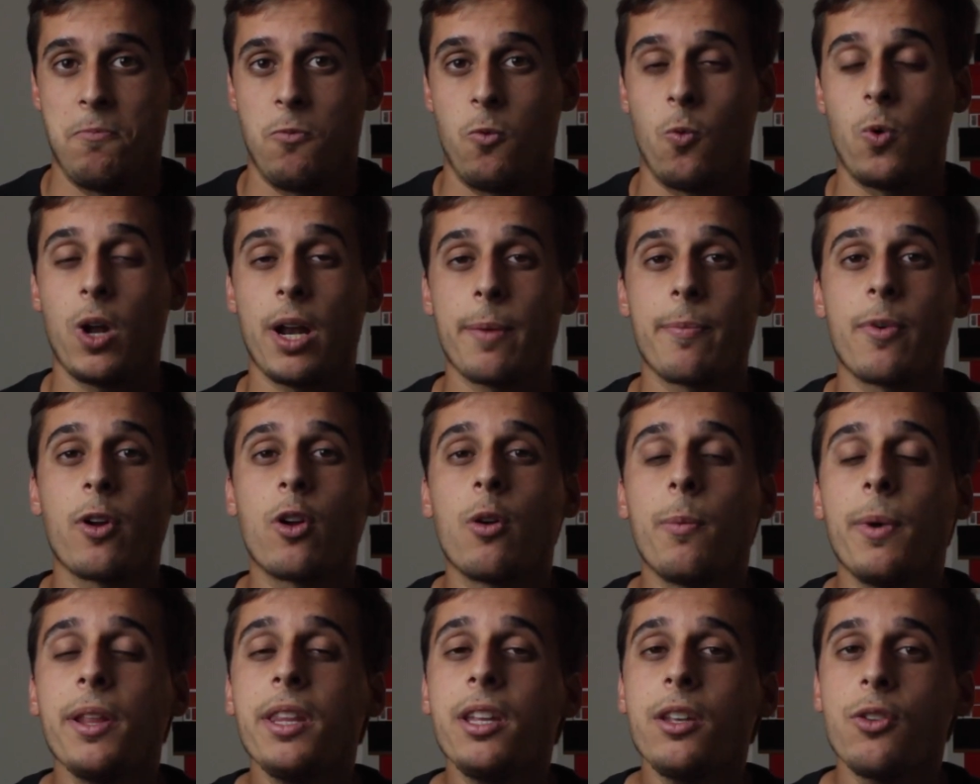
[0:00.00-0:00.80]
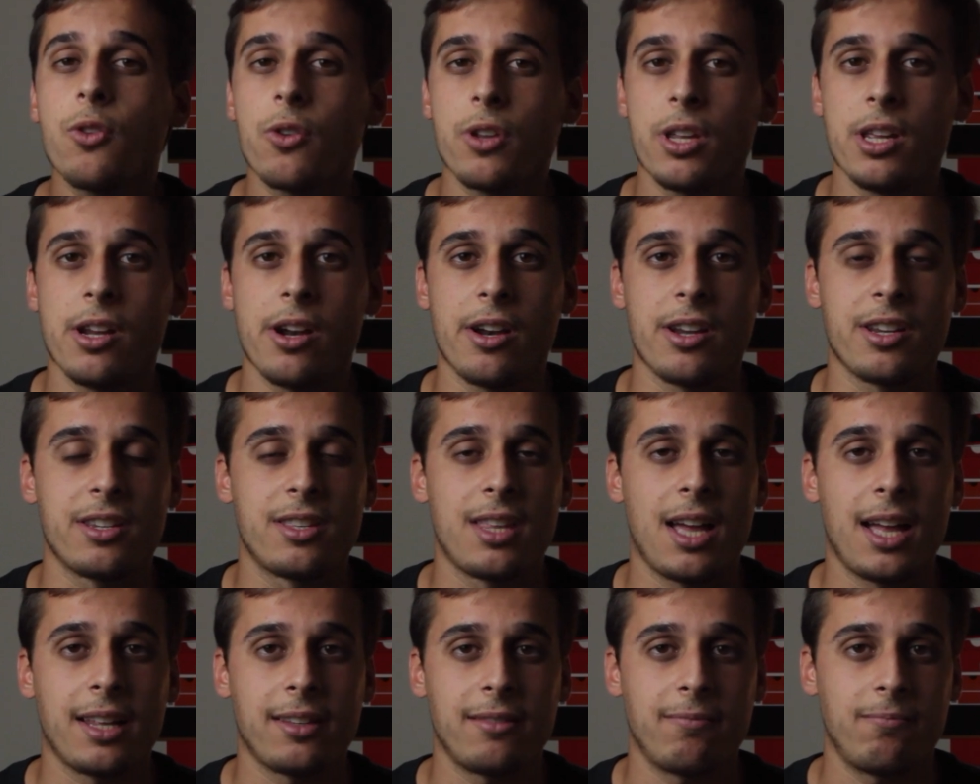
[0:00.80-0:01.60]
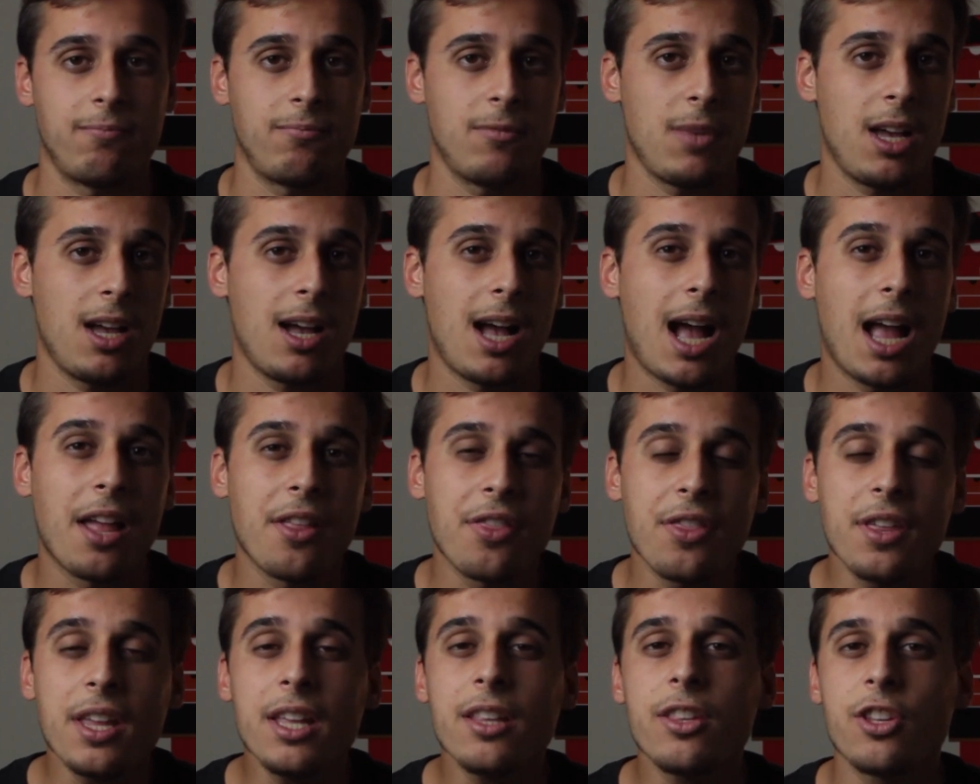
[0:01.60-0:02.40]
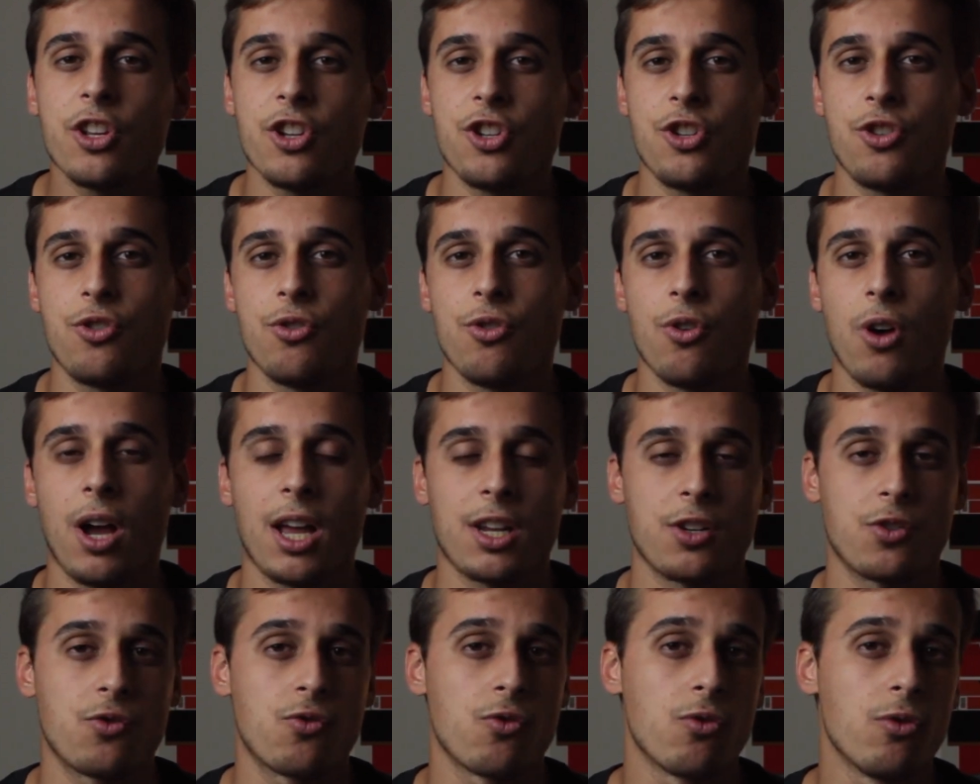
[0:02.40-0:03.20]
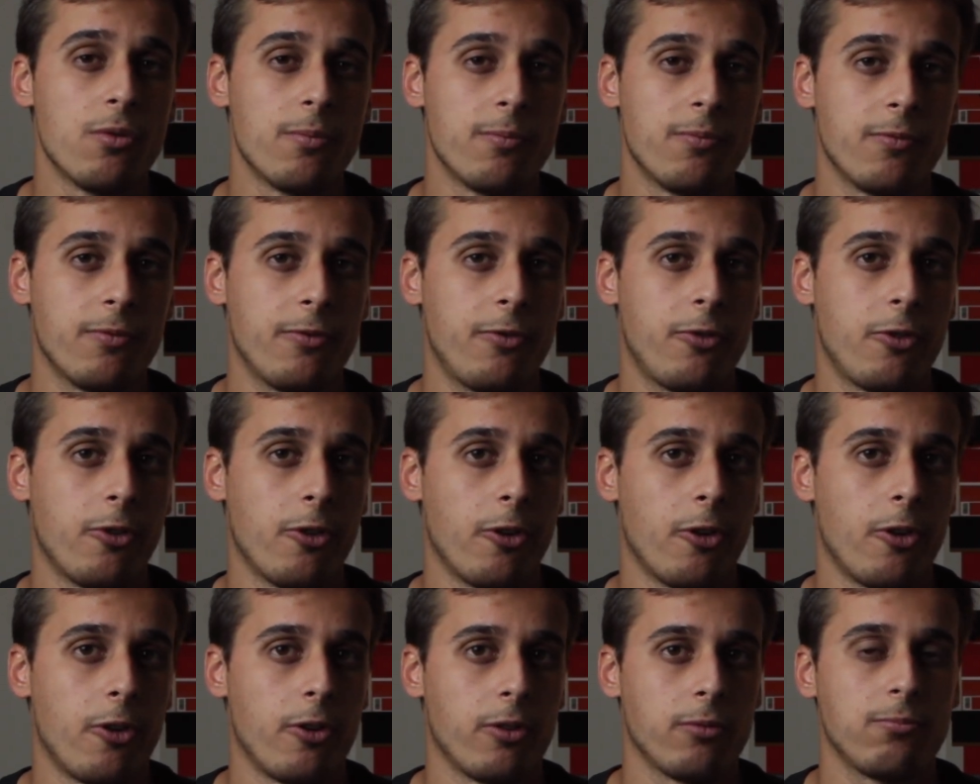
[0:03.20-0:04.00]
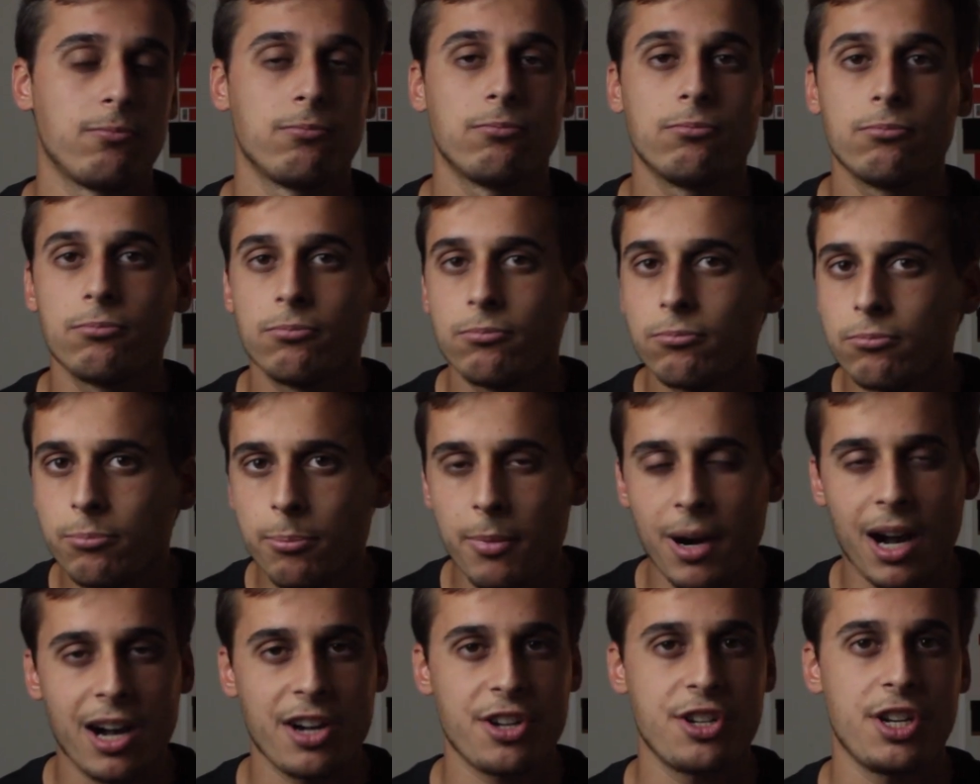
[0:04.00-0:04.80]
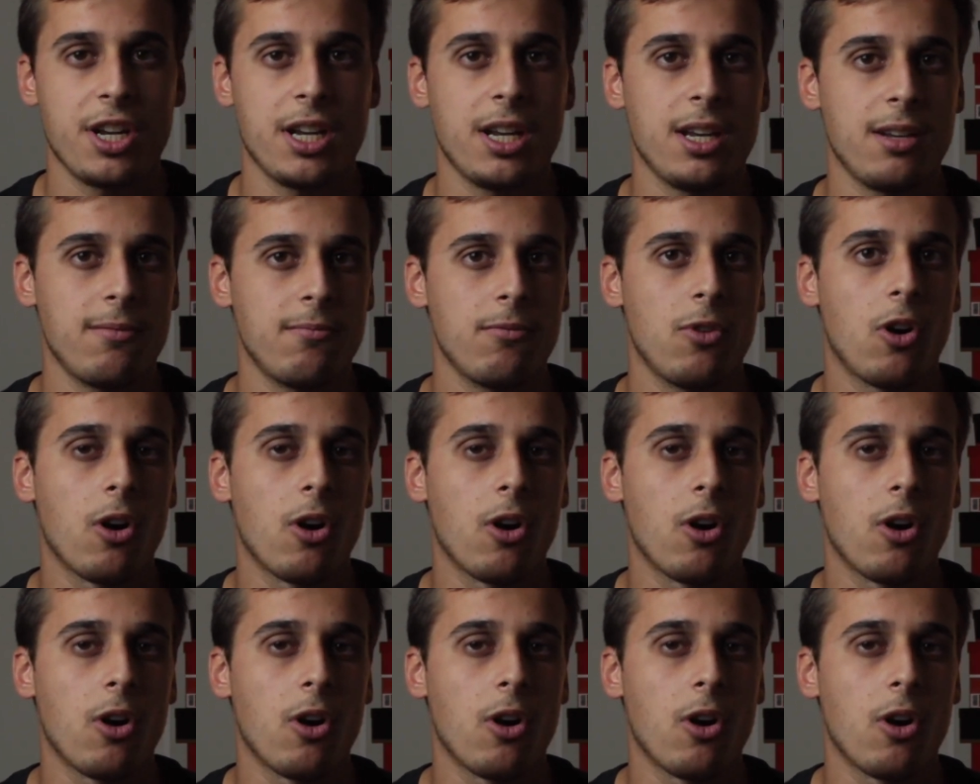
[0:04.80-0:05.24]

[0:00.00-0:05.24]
What I'm recommending you here is that I think this shoe has room for margin.